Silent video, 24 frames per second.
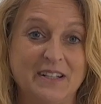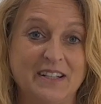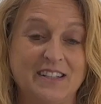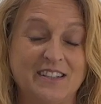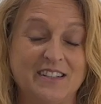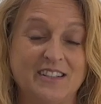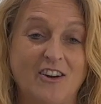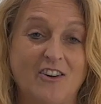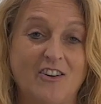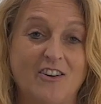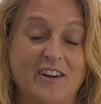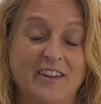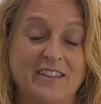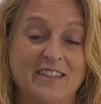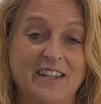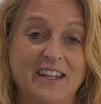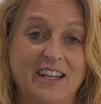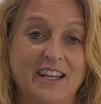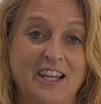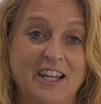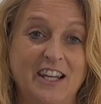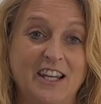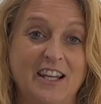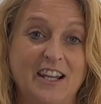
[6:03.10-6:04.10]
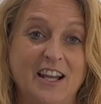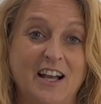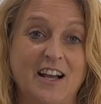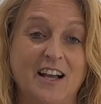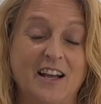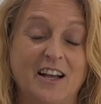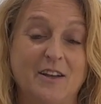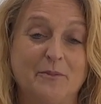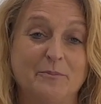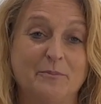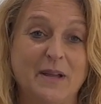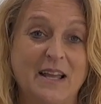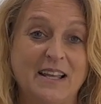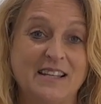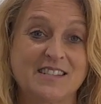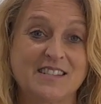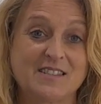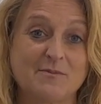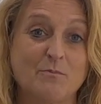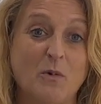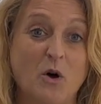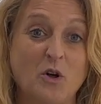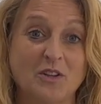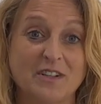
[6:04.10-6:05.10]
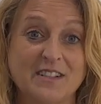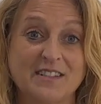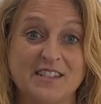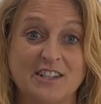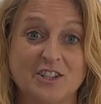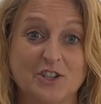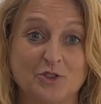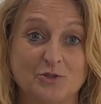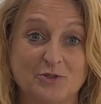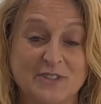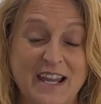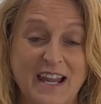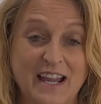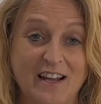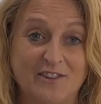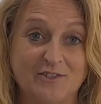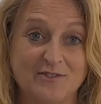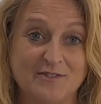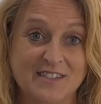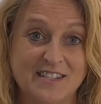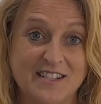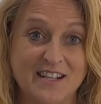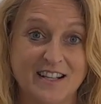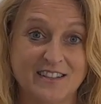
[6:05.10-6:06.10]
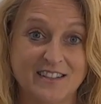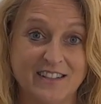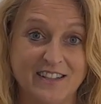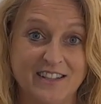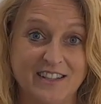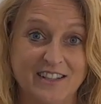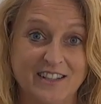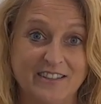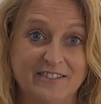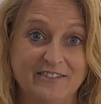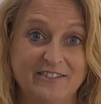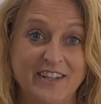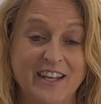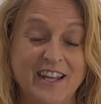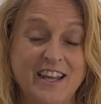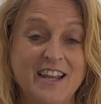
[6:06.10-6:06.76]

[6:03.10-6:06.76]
been on the best, smallest little towns to live.